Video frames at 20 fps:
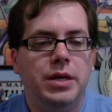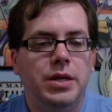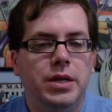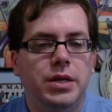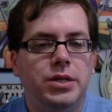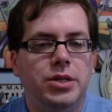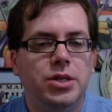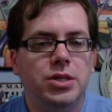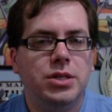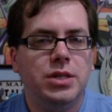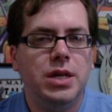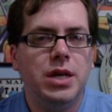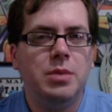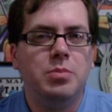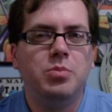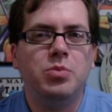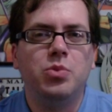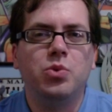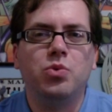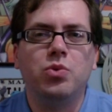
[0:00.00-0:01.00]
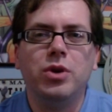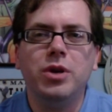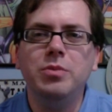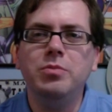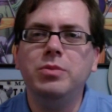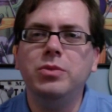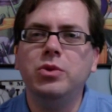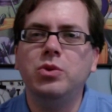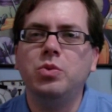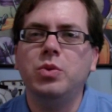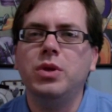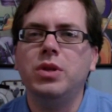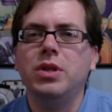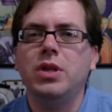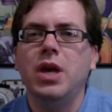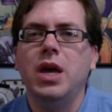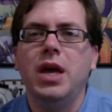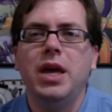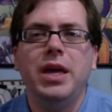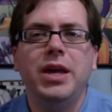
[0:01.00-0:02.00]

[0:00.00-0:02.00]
It brims with,